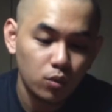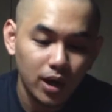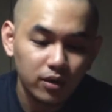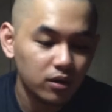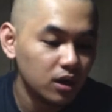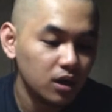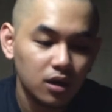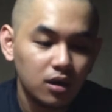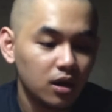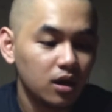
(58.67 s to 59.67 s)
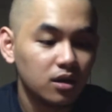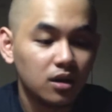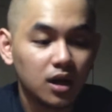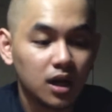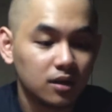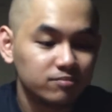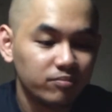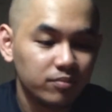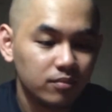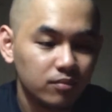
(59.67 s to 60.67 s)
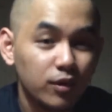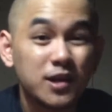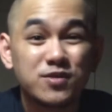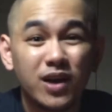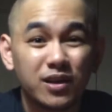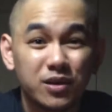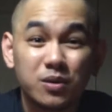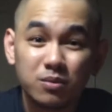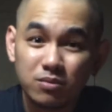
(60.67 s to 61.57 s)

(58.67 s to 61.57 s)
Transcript: wiring, and price value.